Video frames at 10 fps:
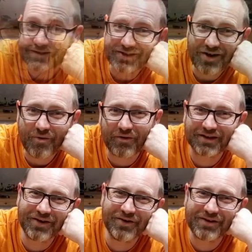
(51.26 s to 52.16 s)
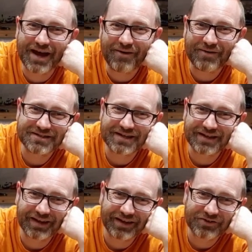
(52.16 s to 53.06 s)
so what we do now is the
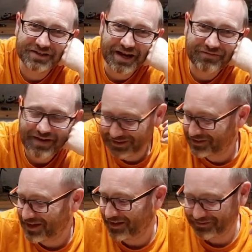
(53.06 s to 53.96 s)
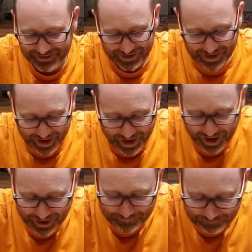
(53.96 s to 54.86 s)
LEGO TIE Fighter stand.
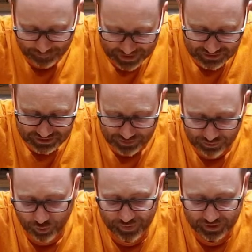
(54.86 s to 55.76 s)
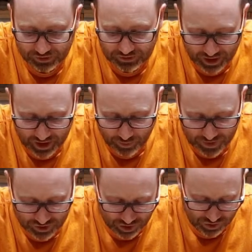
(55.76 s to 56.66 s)
It's a simple build. We're
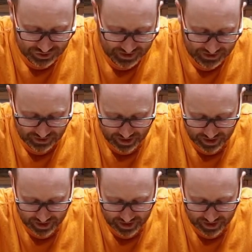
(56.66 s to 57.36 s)
using